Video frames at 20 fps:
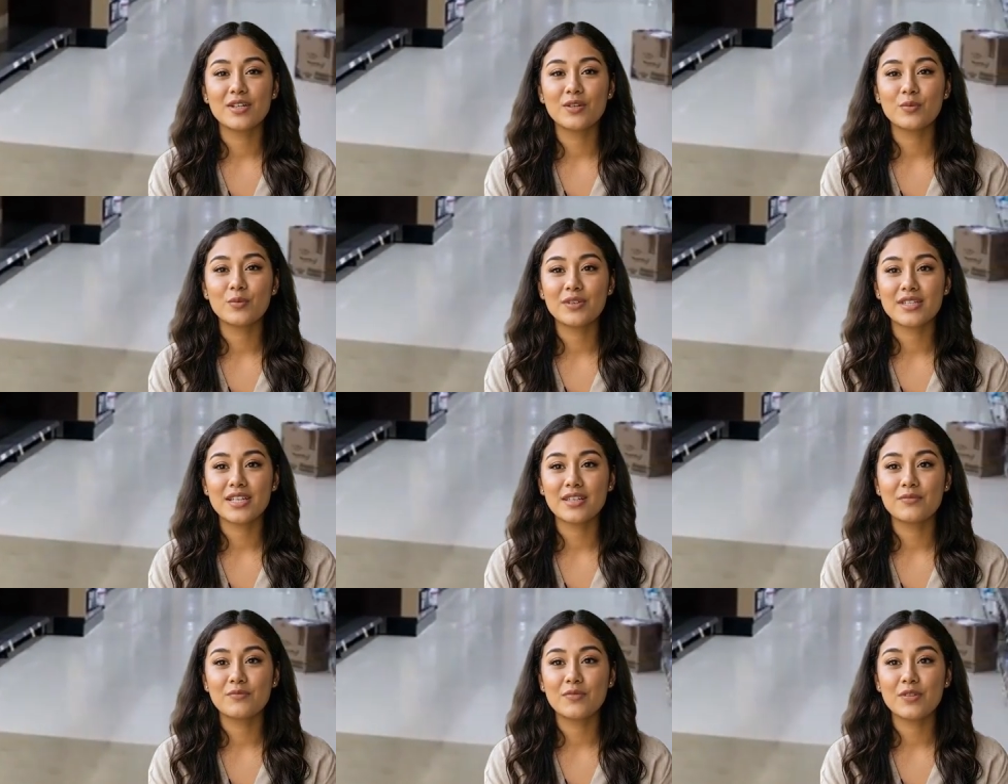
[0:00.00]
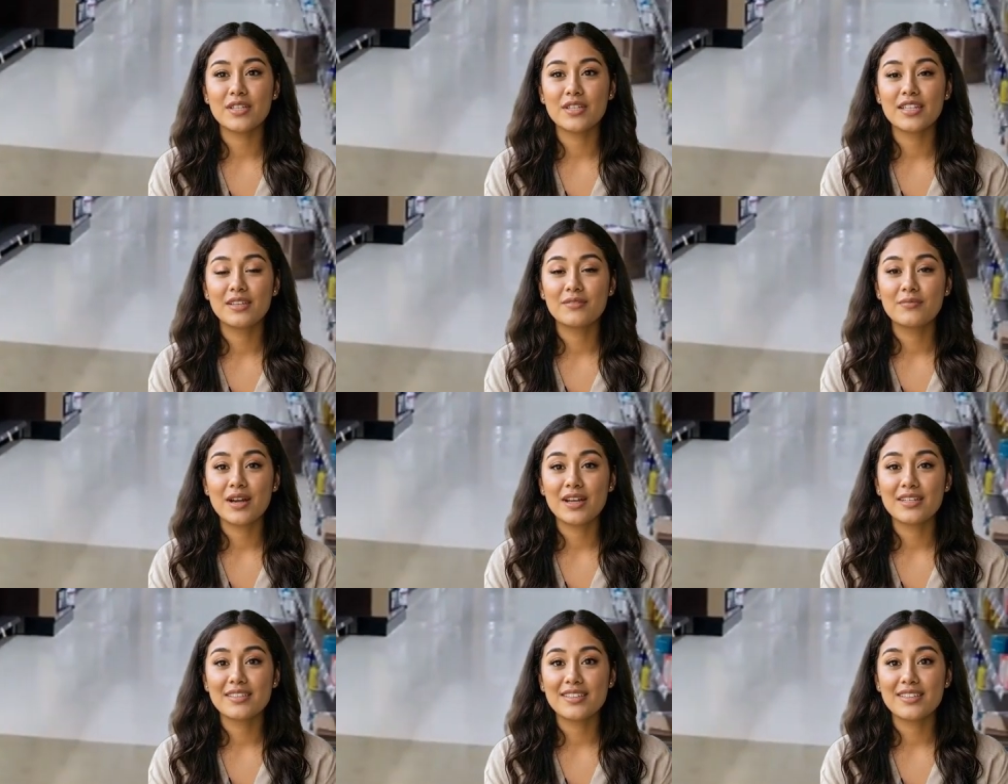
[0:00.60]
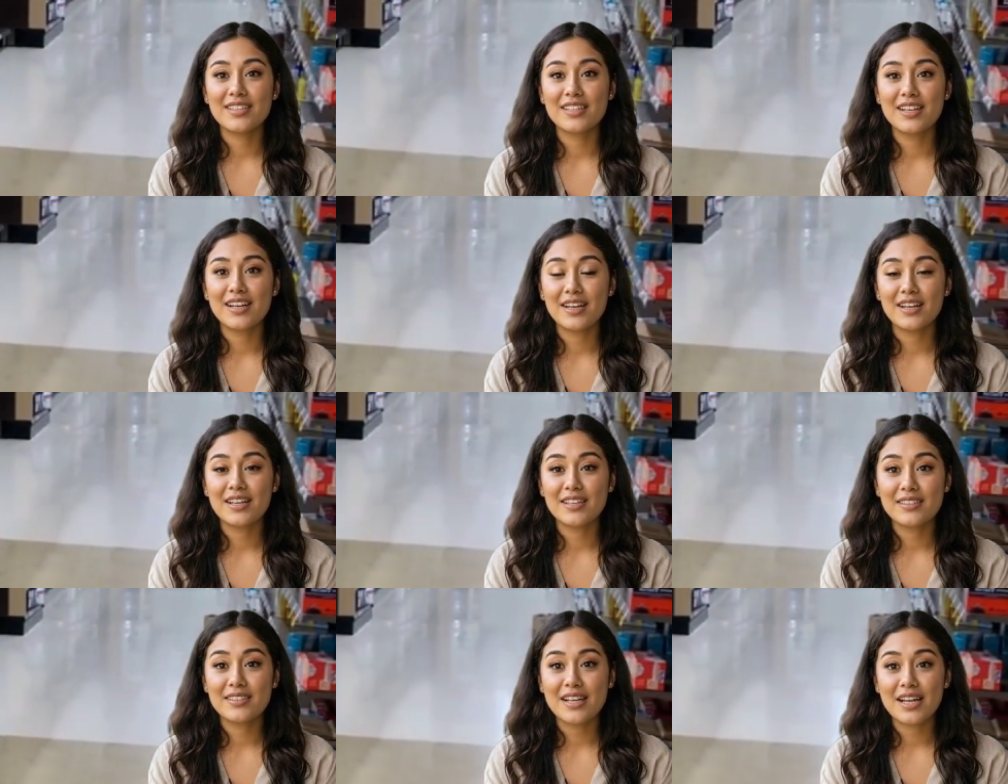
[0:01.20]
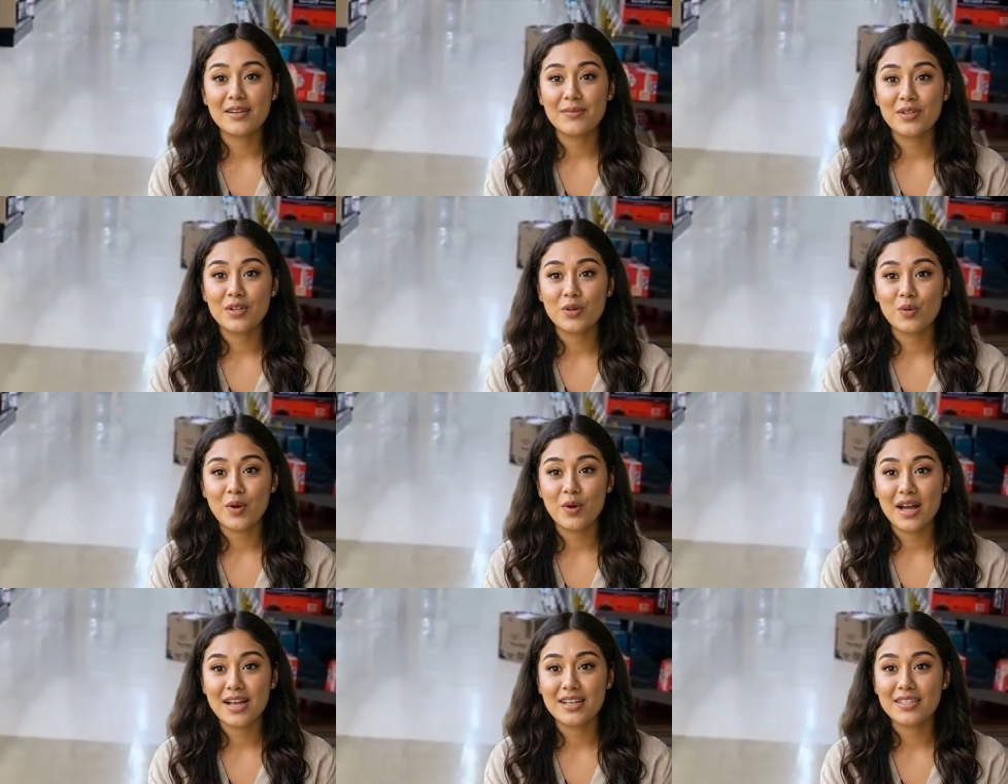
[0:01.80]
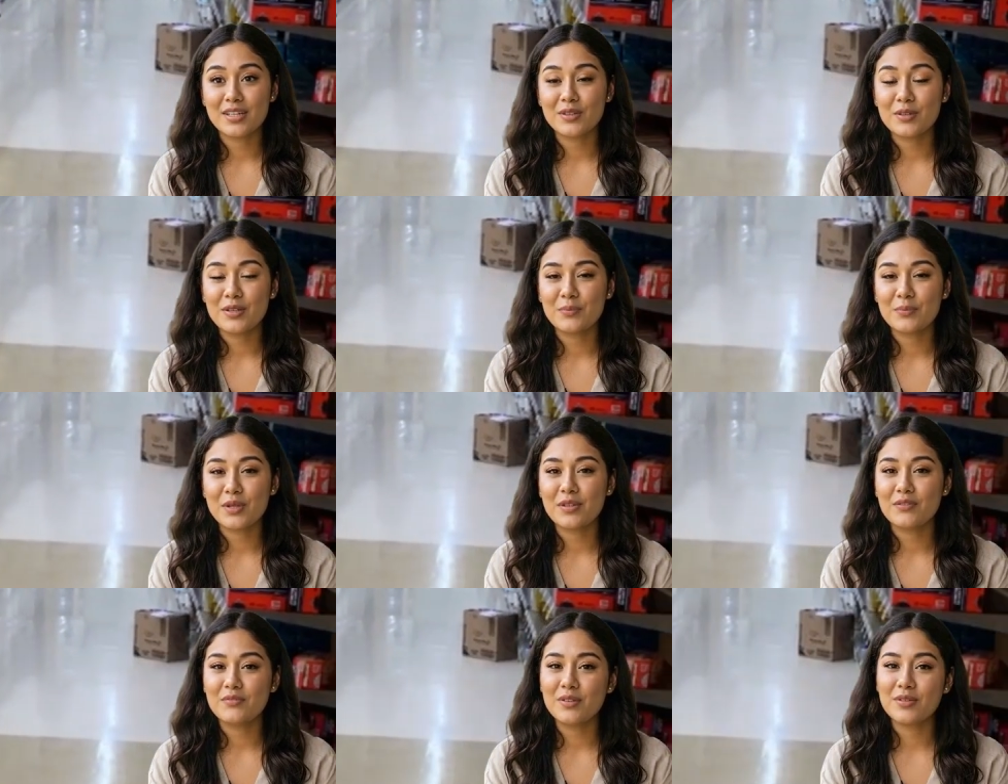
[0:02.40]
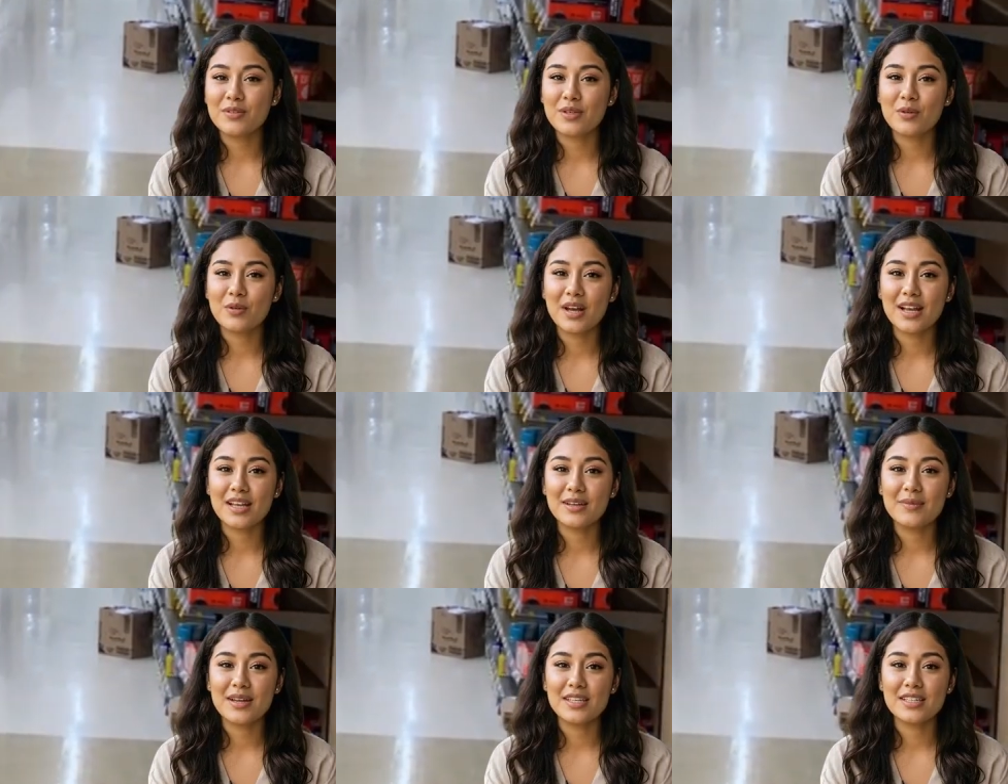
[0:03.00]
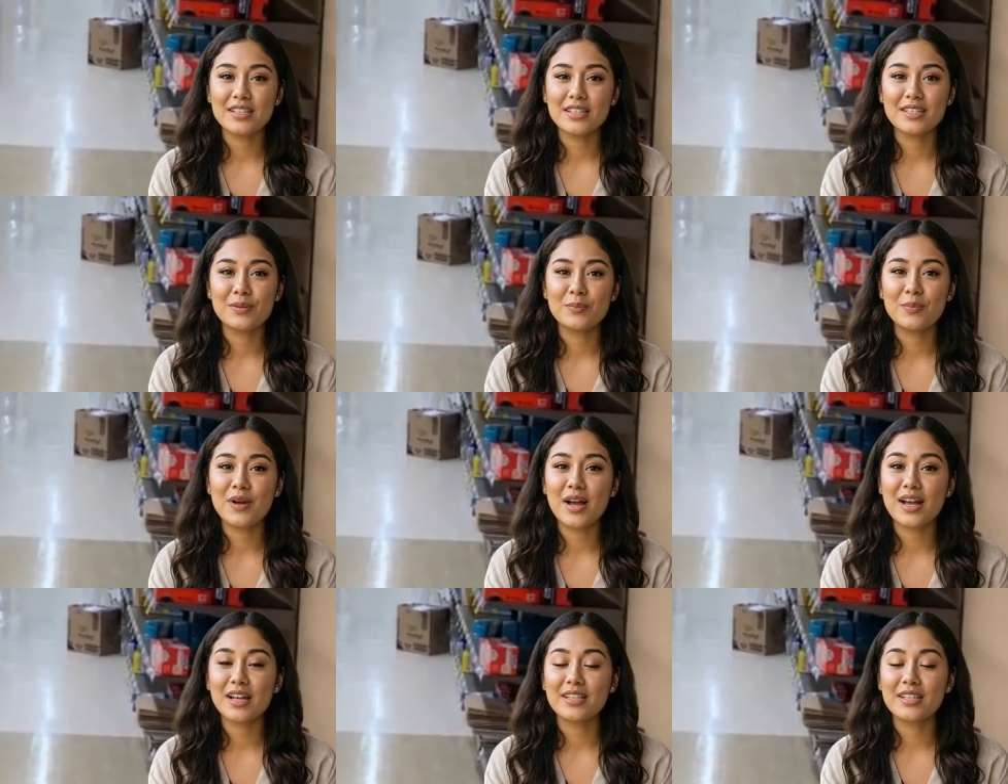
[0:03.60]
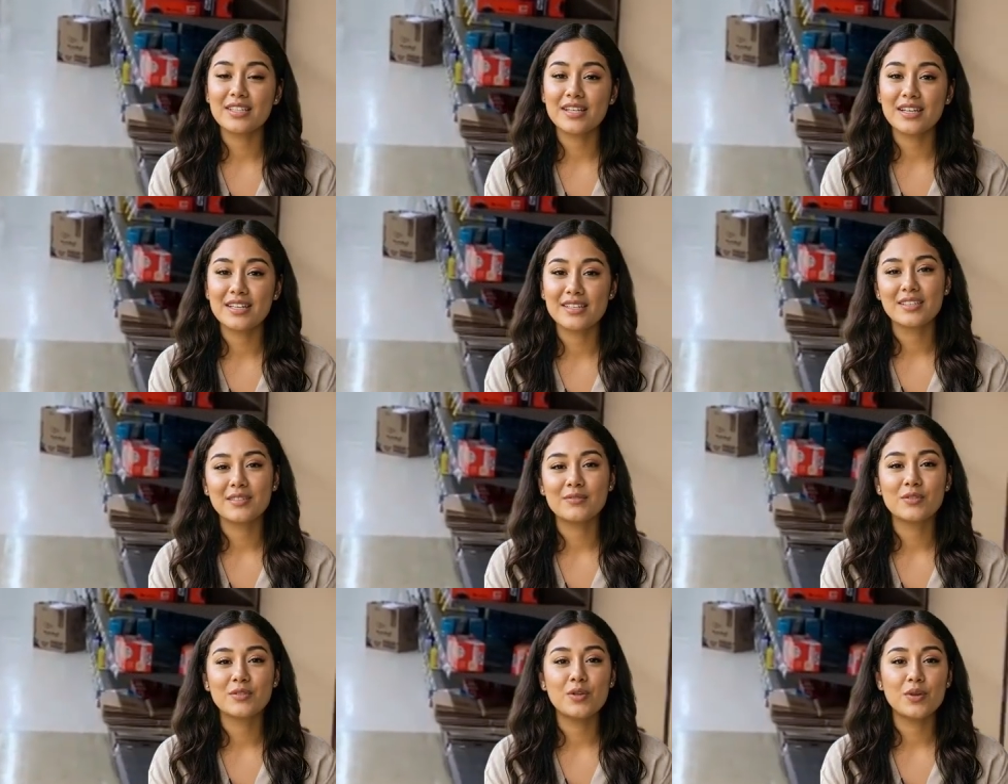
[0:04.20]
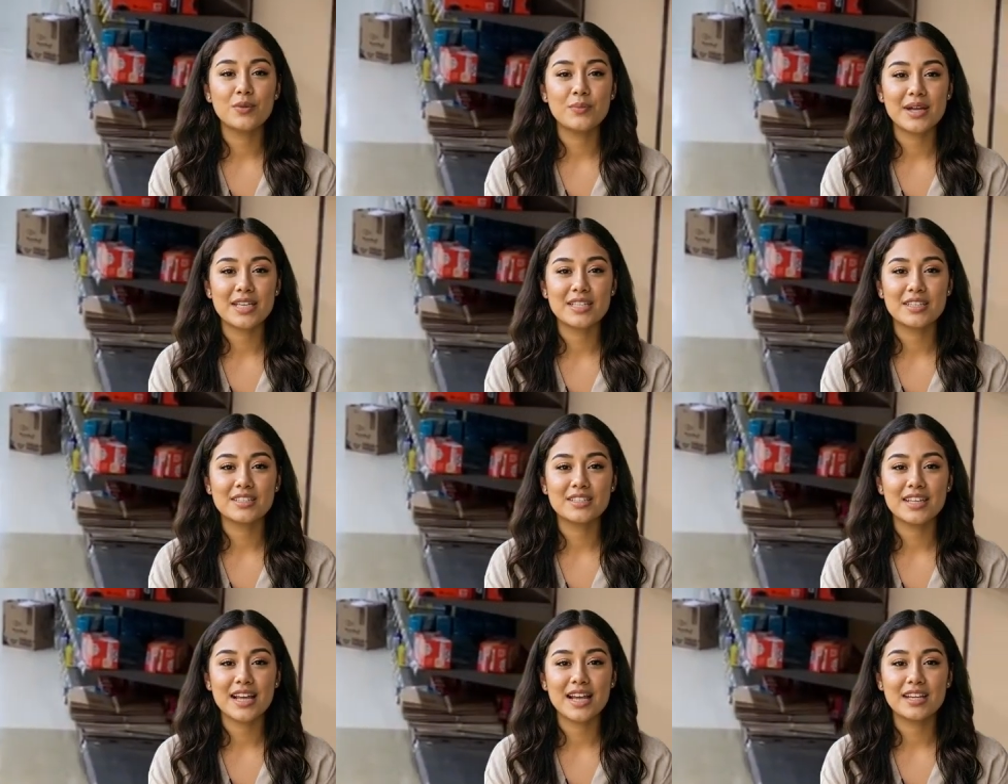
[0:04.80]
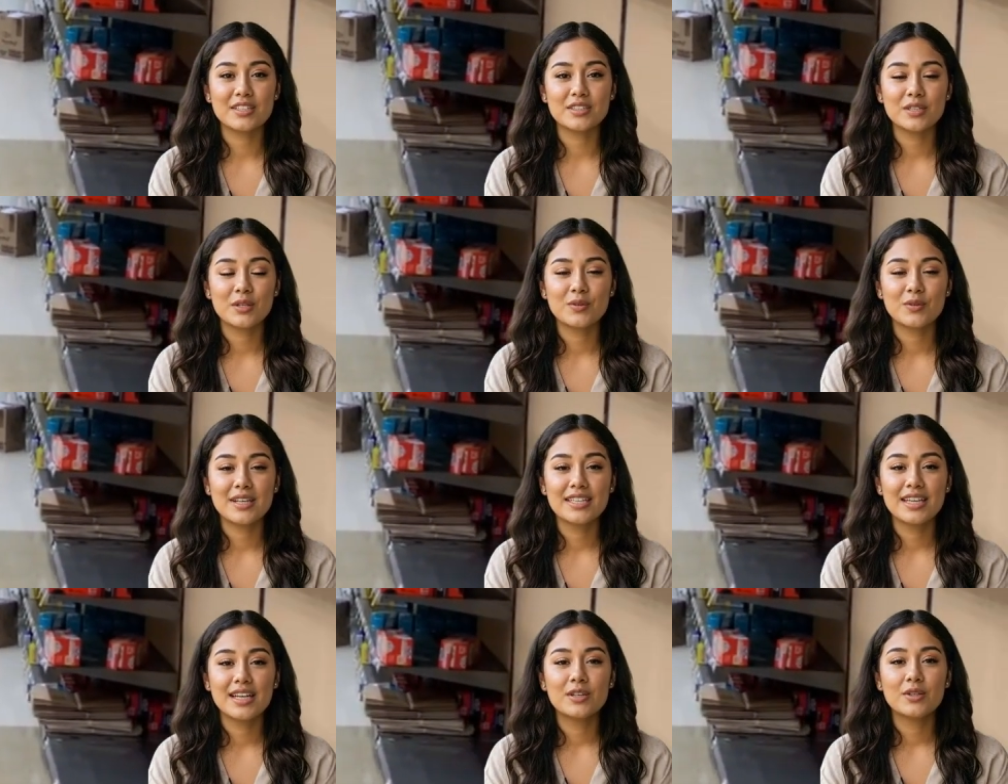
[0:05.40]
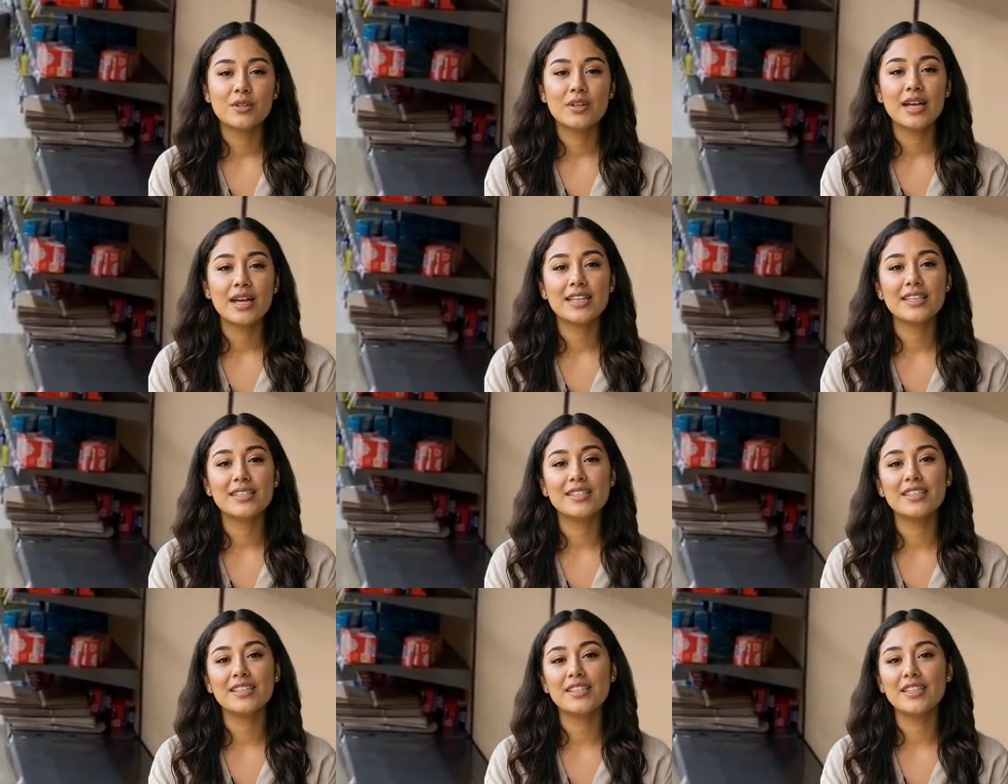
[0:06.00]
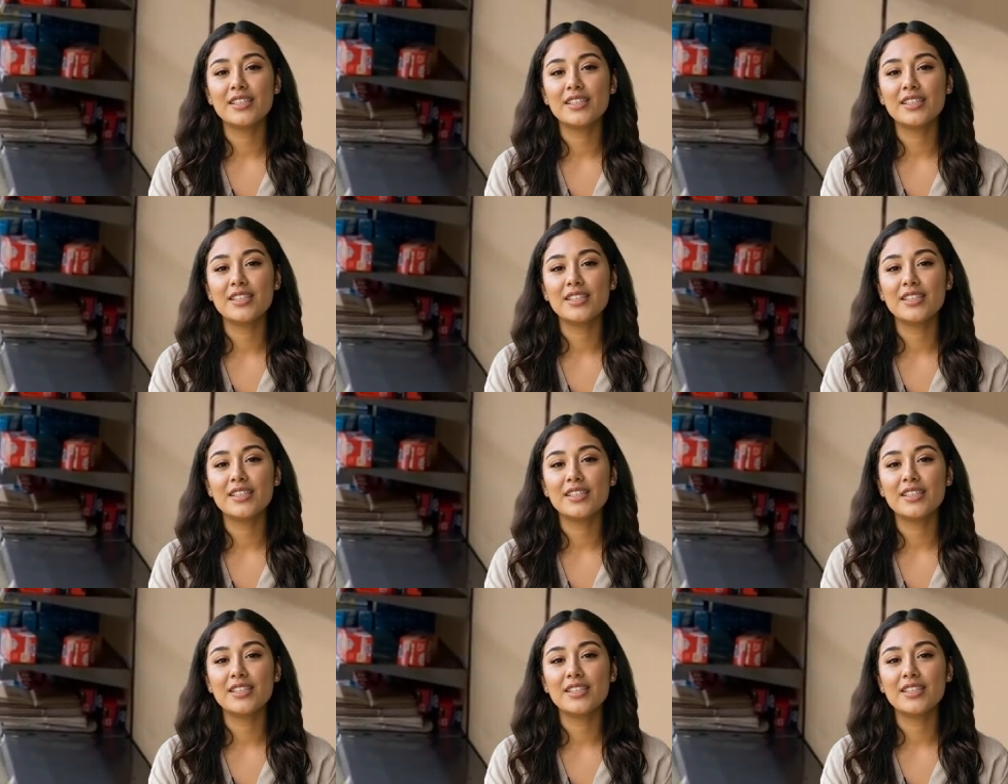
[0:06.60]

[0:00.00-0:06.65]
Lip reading: Within 14 months, they had been quietly removed from the recommended supplier lists of 2 major national retail chains.